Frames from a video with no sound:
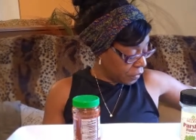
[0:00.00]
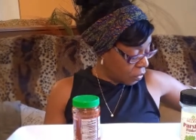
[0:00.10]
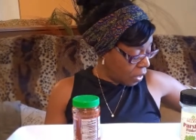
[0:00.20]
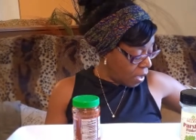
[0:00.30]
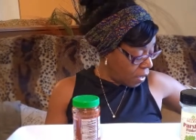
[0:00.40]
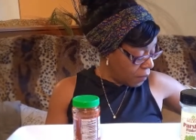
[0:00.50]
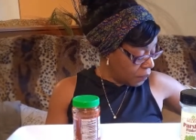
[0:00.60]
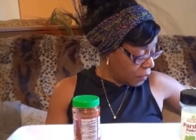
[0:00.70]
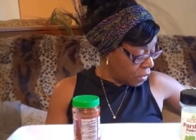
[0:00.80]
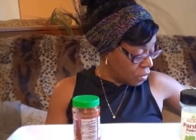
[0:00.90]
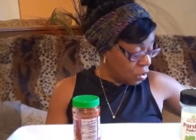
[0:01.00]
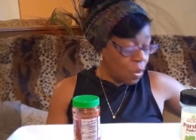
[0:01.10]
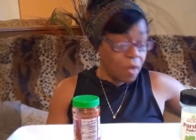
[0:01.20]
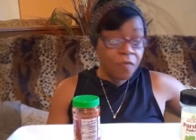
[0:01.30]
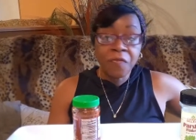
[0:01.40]
Okay? So you
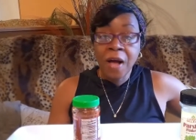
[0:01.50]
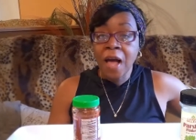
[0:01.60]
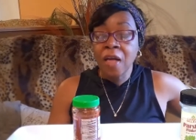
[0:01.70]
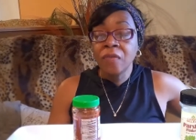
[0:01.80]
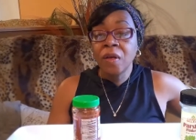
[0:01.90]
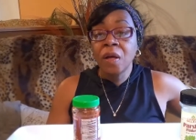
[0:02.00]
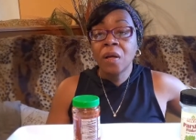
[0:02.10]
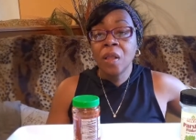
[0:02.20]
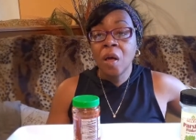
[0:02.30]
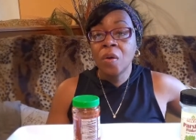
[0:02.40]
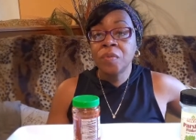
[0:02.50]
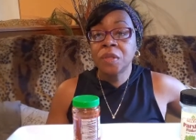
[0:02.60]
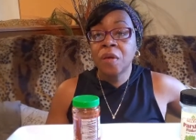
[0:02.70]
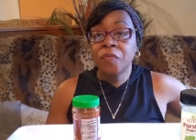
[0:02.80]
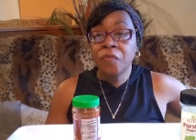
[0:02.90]
want 5 cloves
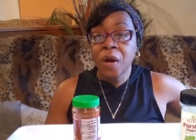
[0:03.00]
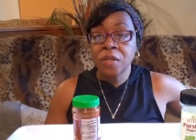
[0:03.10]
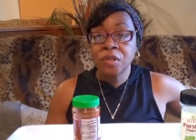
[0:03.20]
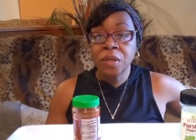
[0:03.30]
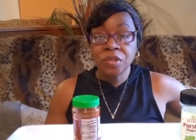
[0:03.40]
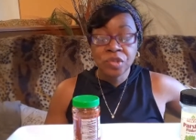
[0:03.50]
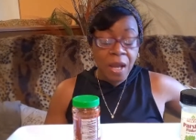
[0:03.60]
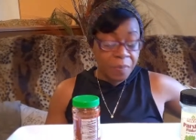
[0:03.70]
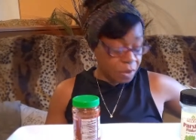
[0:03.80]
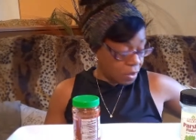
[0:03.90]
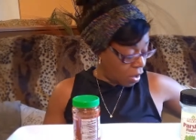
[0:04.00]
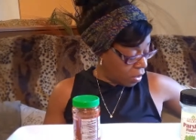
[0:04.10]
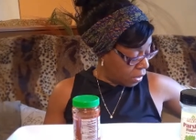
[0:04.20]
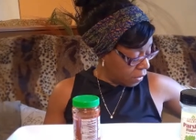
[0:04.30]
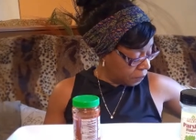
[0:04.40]
of fresh chopped
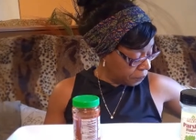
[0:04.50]
garlic.